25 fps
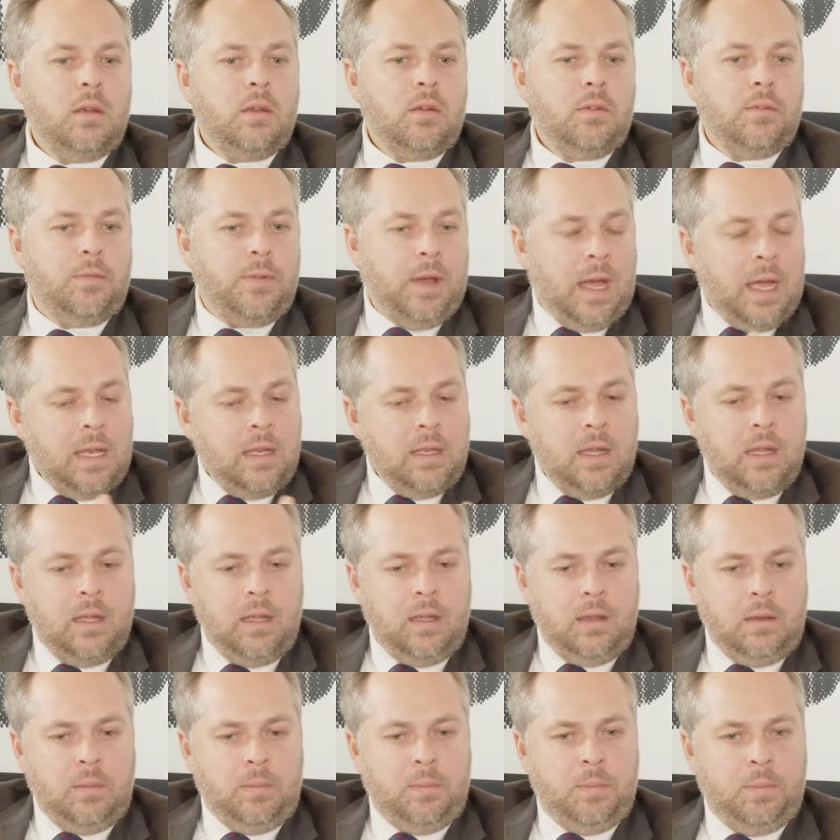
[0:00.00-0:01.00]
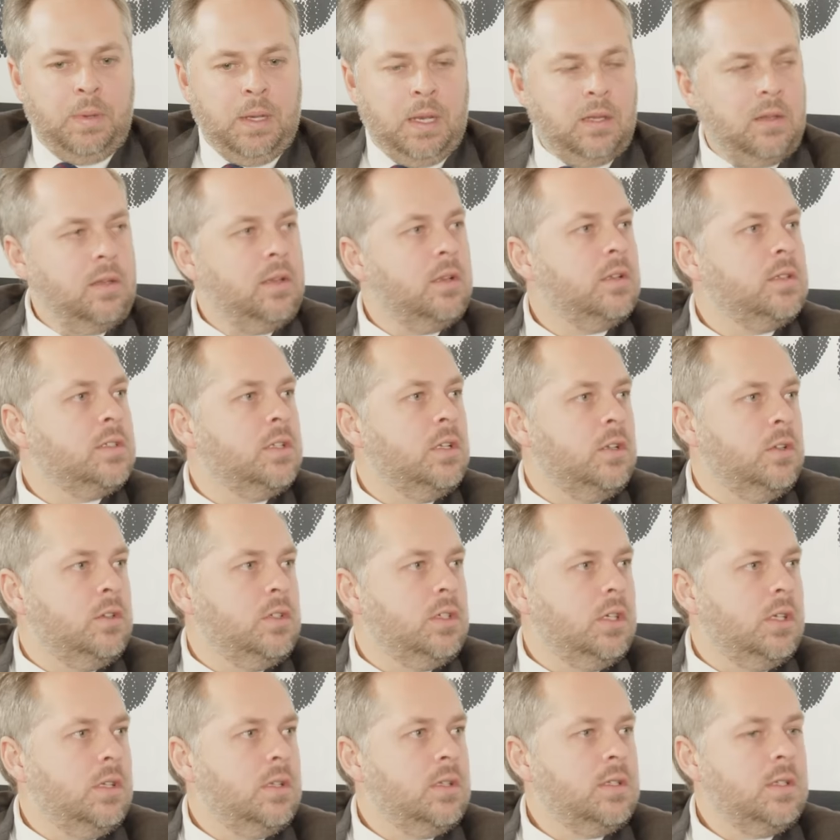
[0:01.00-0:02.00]
finding political
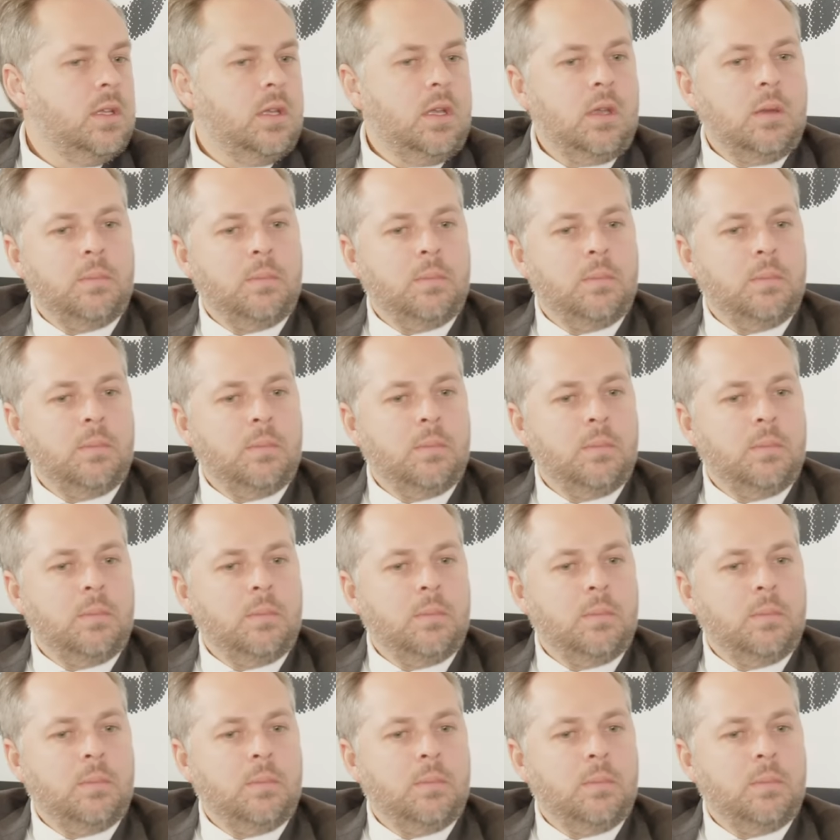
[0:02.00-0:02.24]
solutions,